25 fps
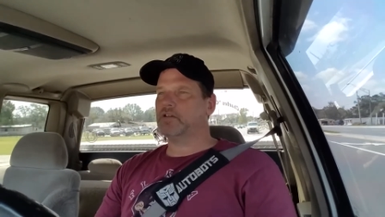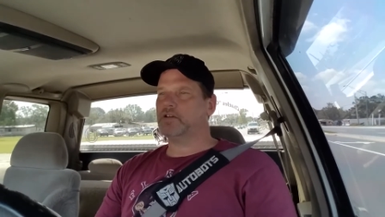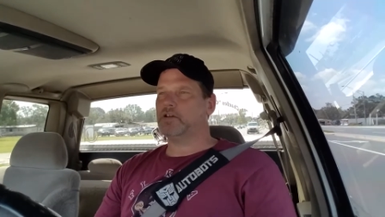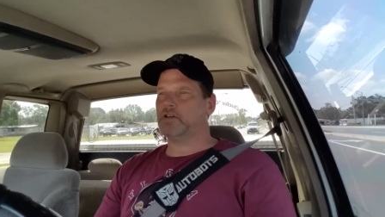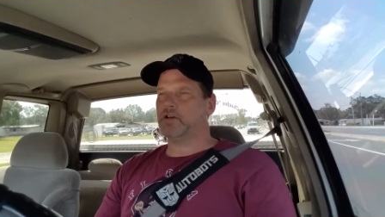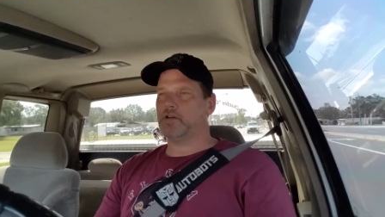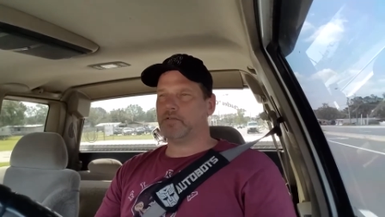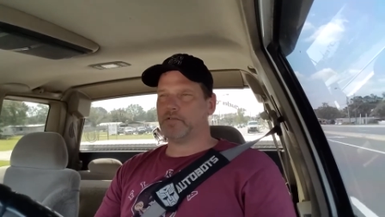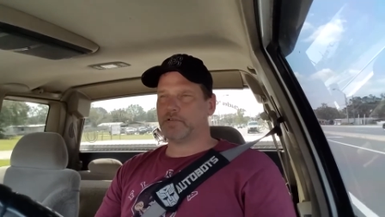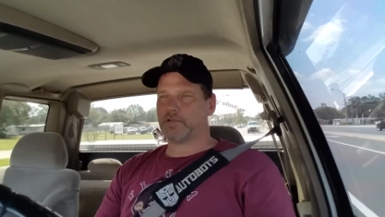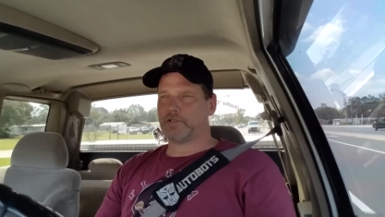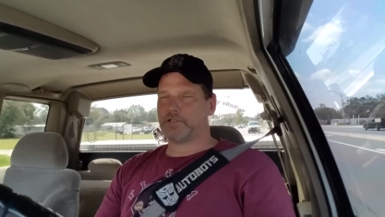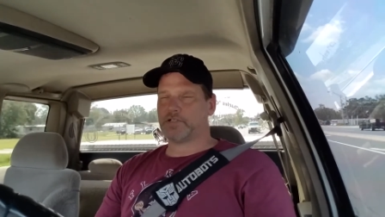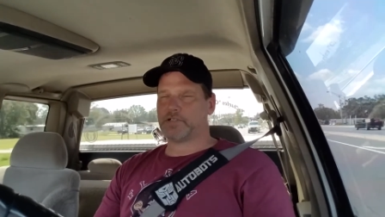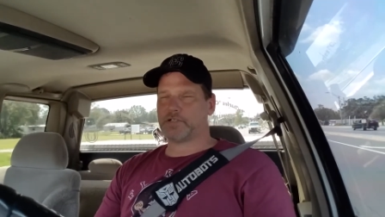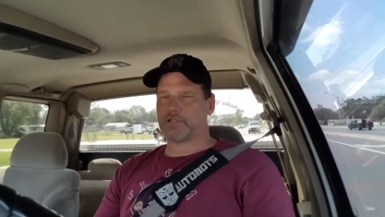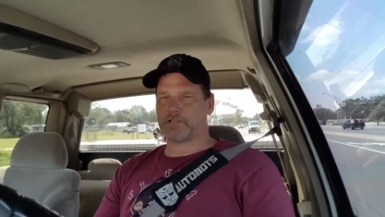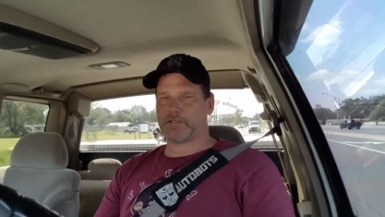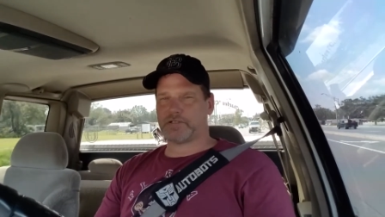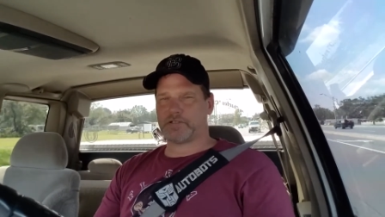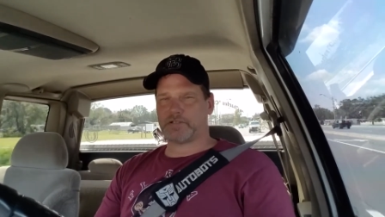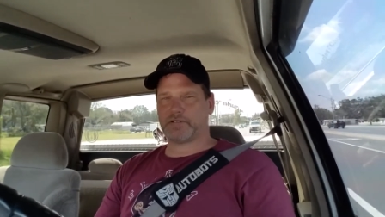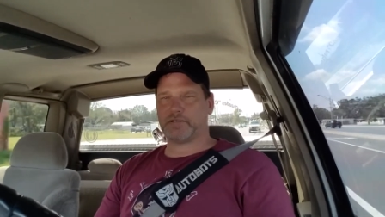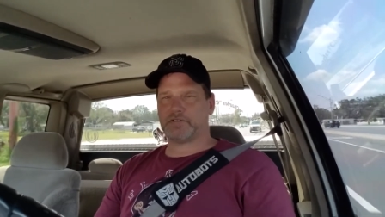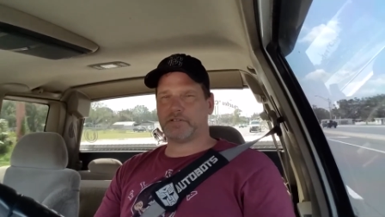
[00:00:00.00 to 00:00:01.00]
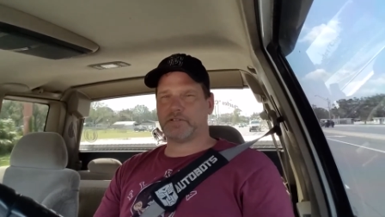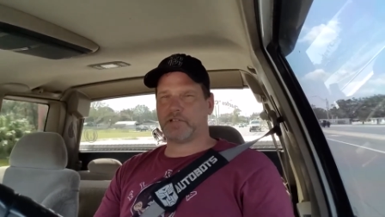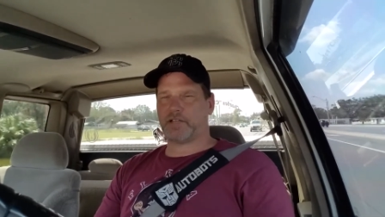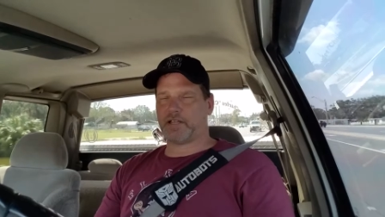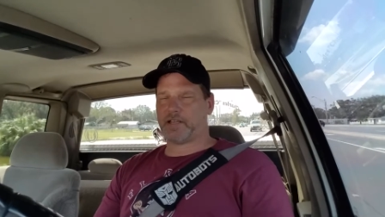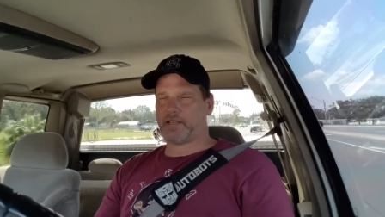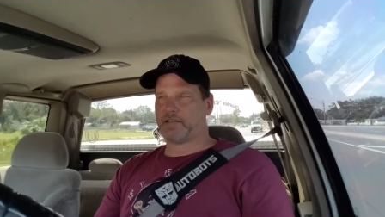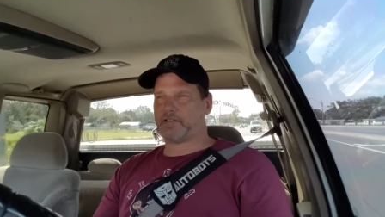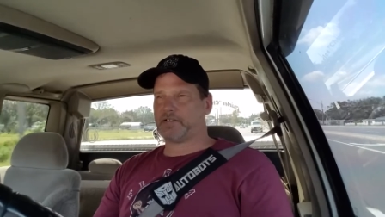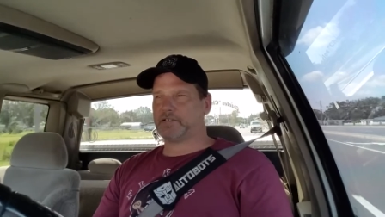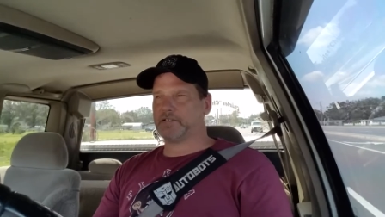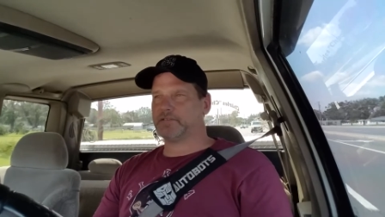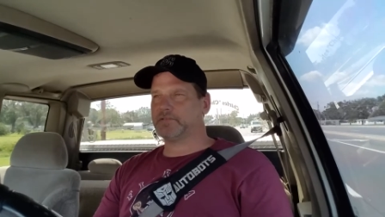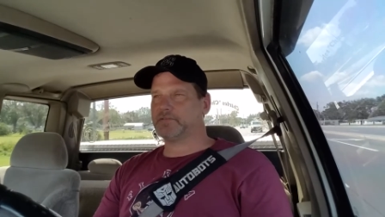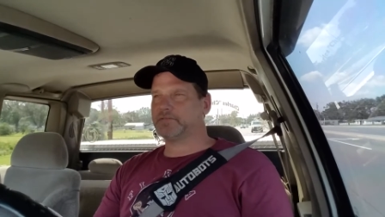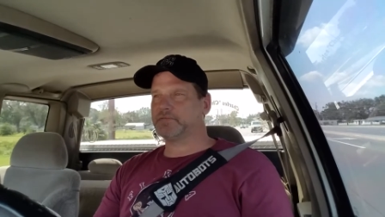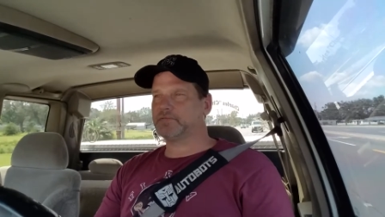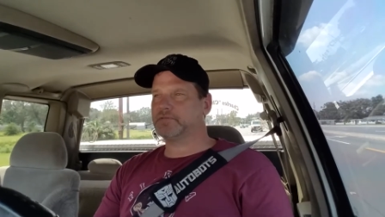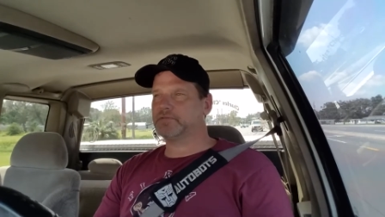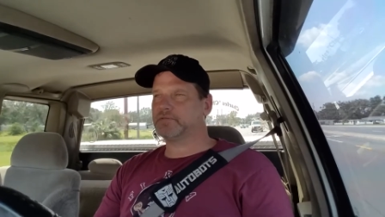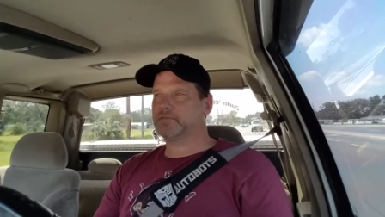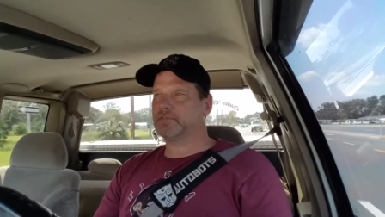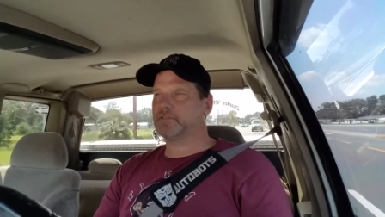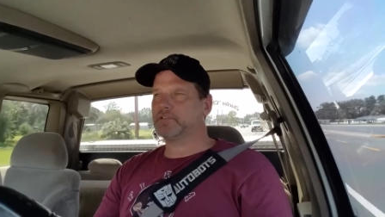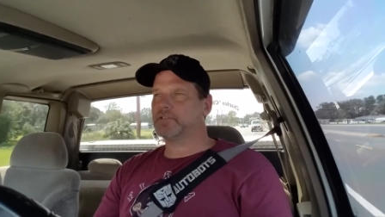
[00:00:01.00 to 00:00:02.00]
over at a church in Lakeland."
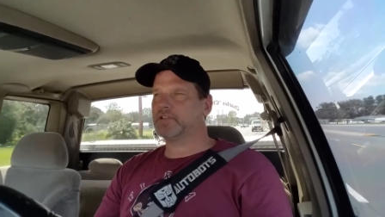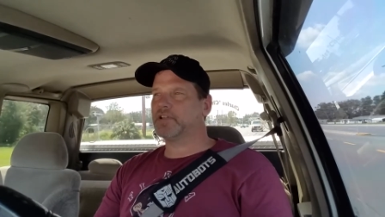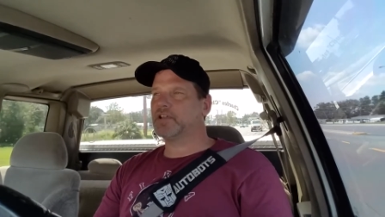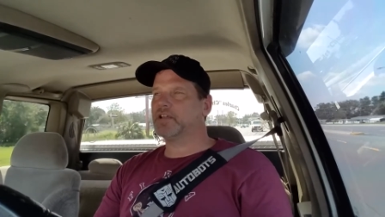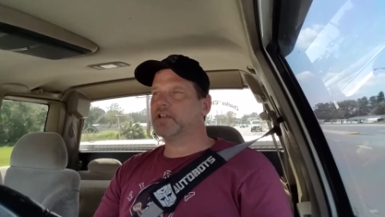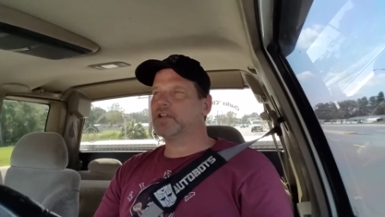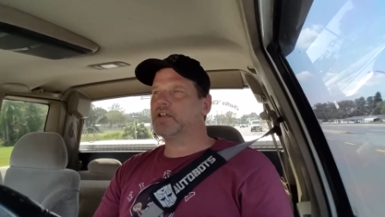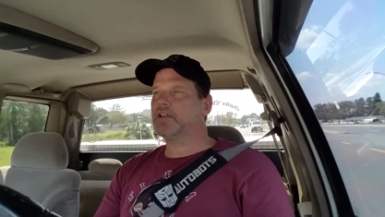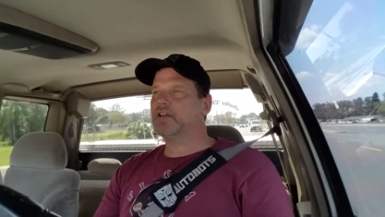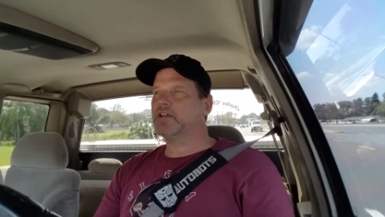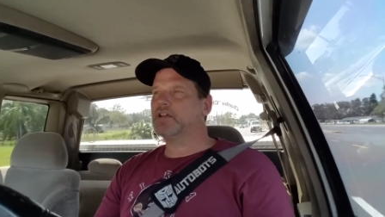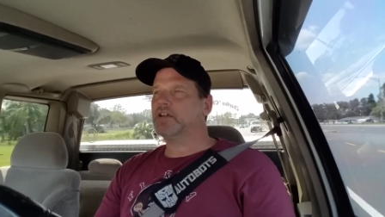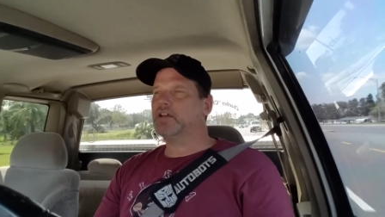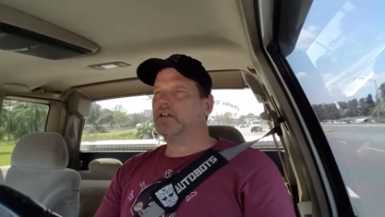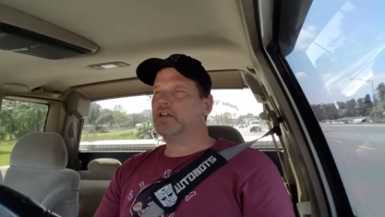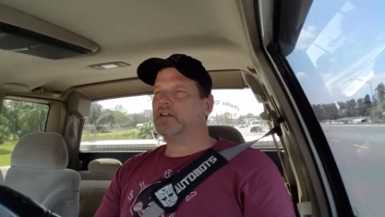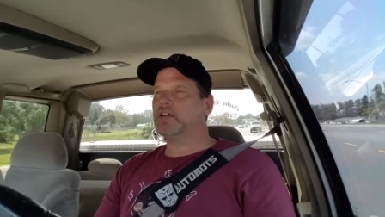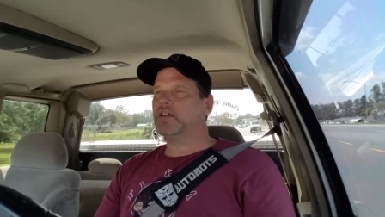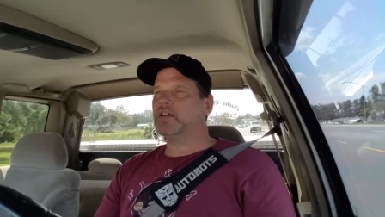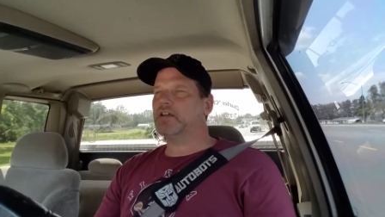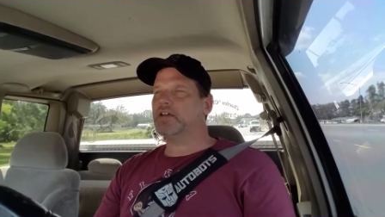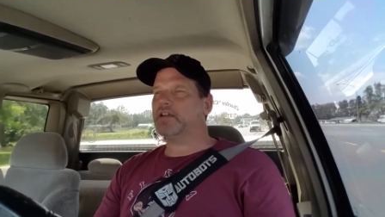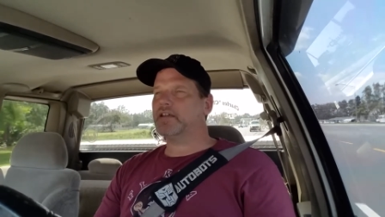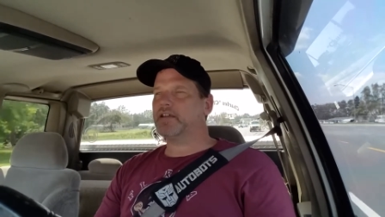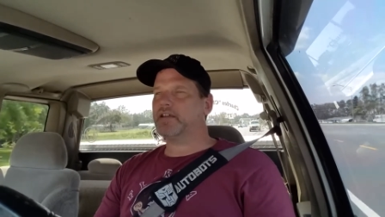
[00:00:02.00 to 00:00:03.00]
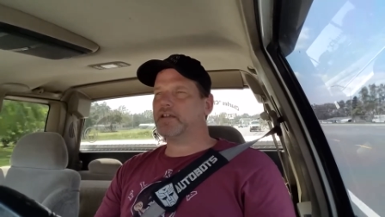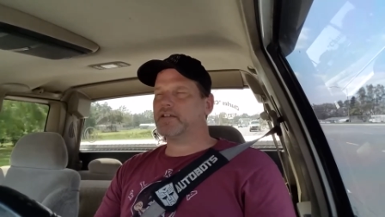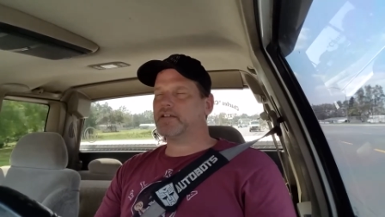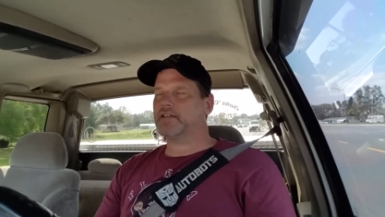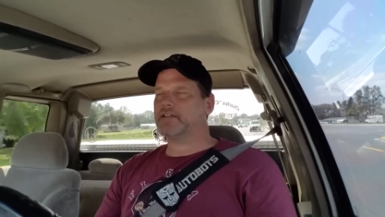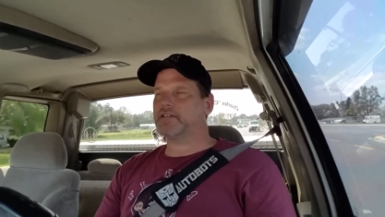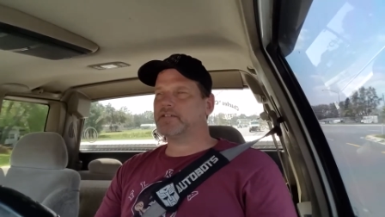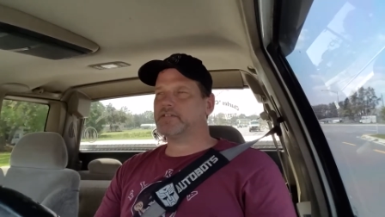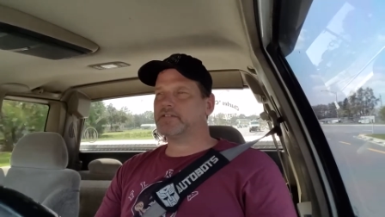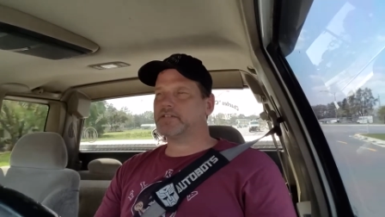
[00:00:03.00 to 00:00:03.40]
And